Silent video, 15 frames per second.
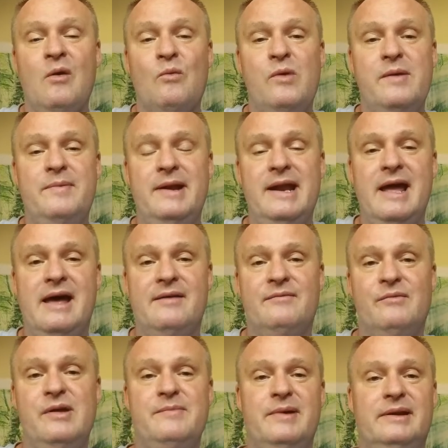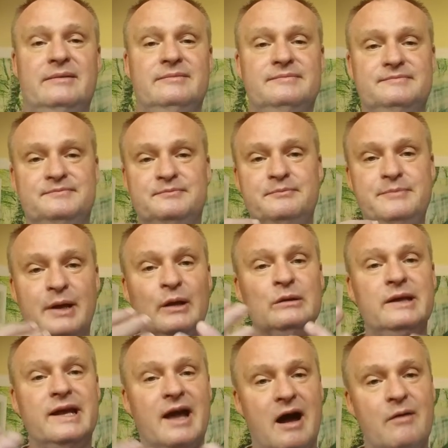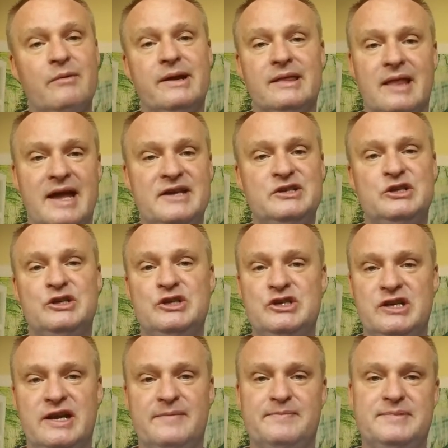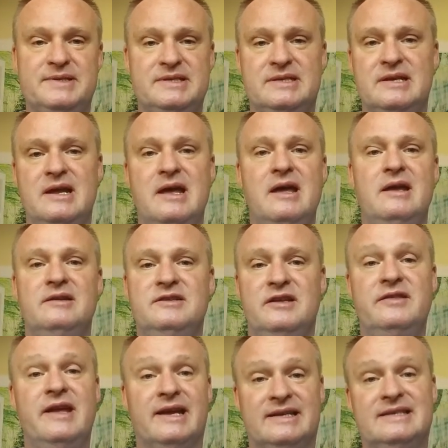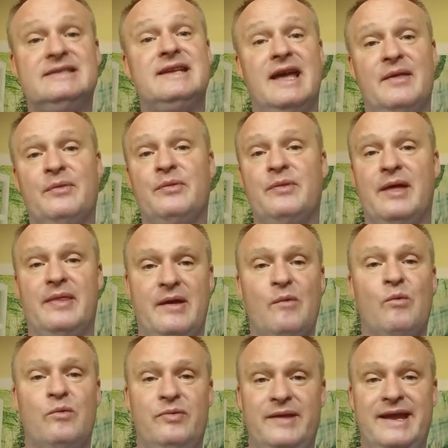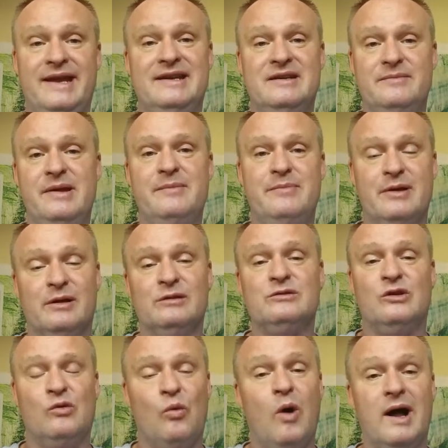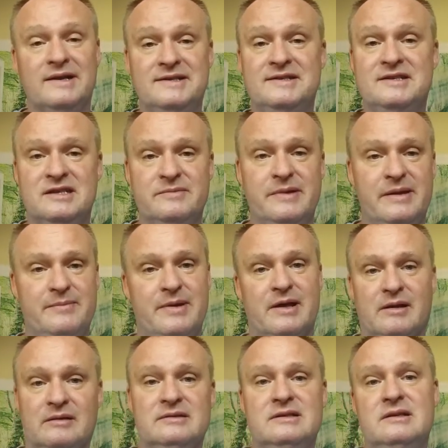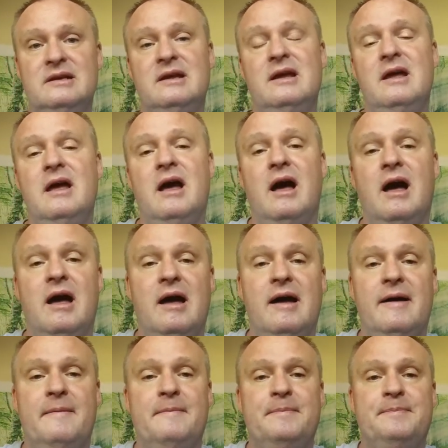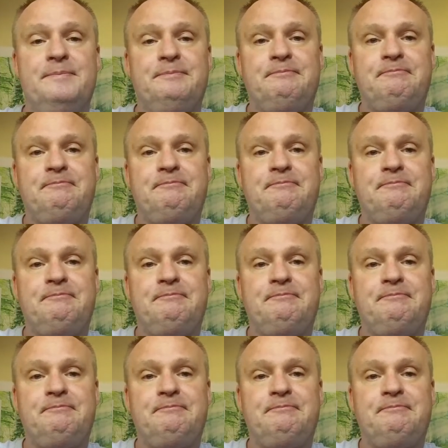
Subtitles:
we've been building our relationships to the extent that they need to be built or want to be built. It